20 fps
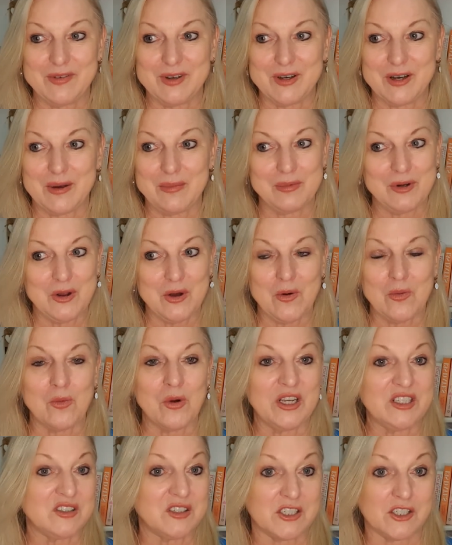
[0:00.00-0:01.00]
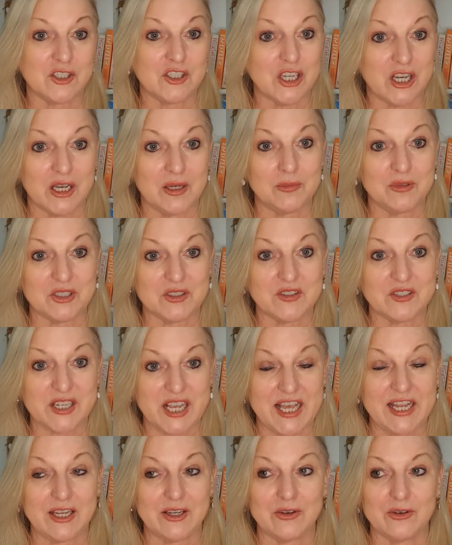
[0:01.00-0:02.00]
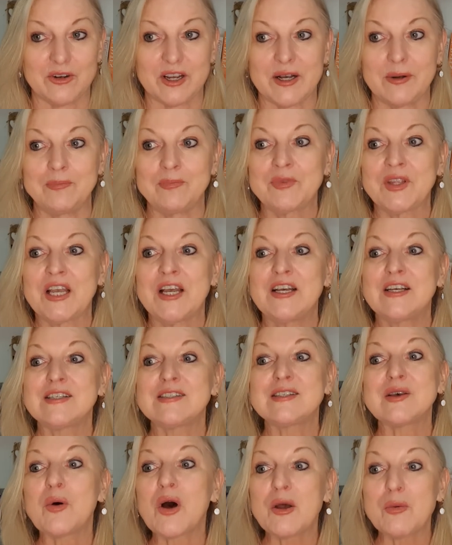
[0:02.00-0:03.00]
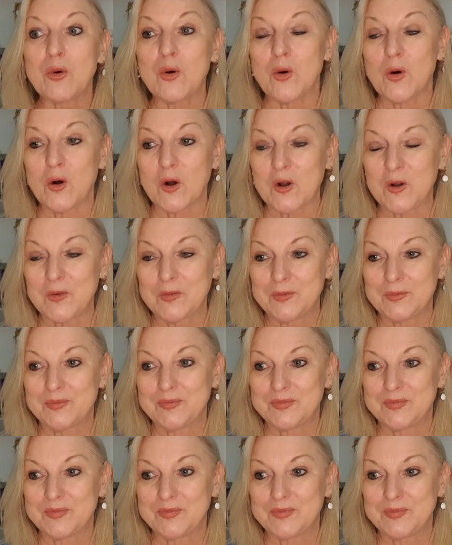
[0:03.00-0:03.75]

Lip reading: I'm not wasting time just standing around. So I walk.